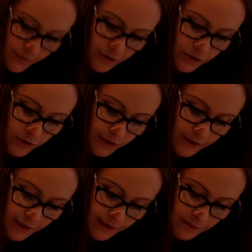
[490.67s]
The
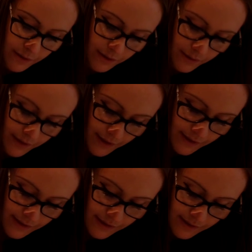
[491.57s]
trickiest part with
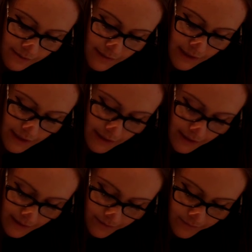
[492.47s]
this is
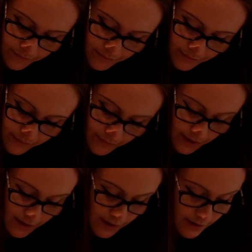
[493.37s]
making
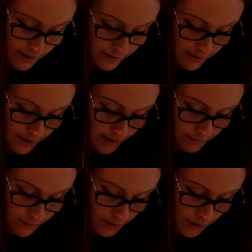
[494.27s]

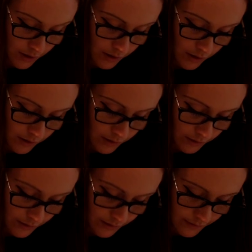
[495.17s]
them all